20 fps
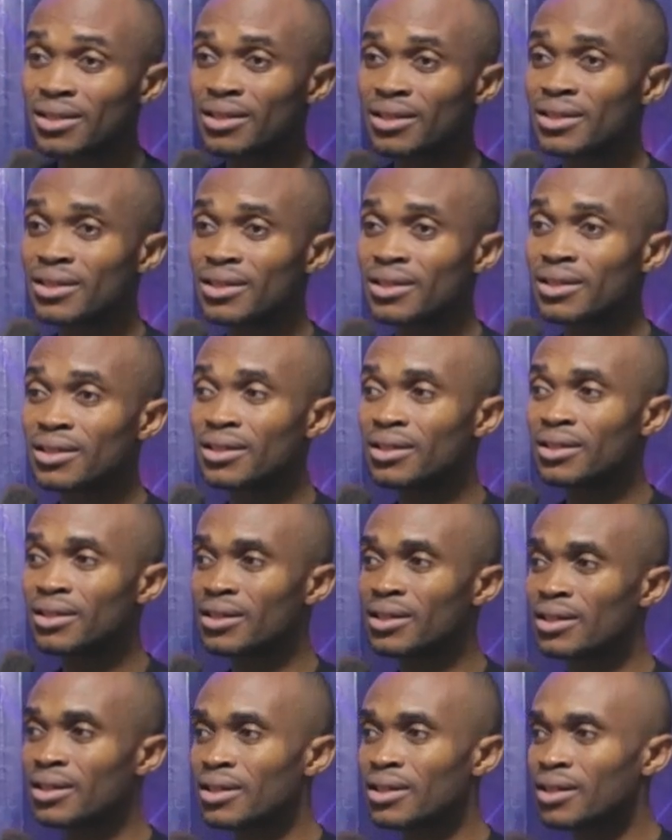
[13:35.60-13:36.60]

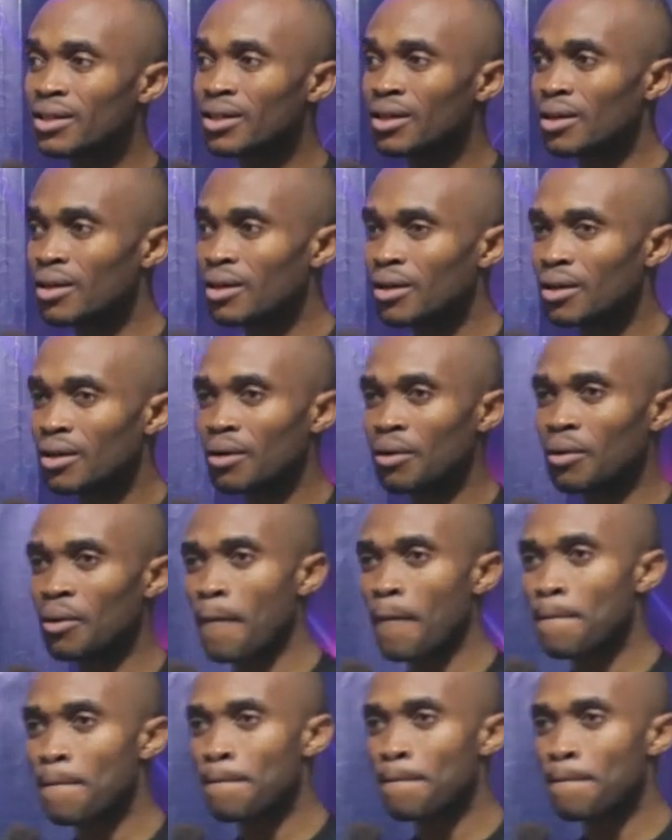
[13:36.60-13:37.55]
No one is speaking in this clip.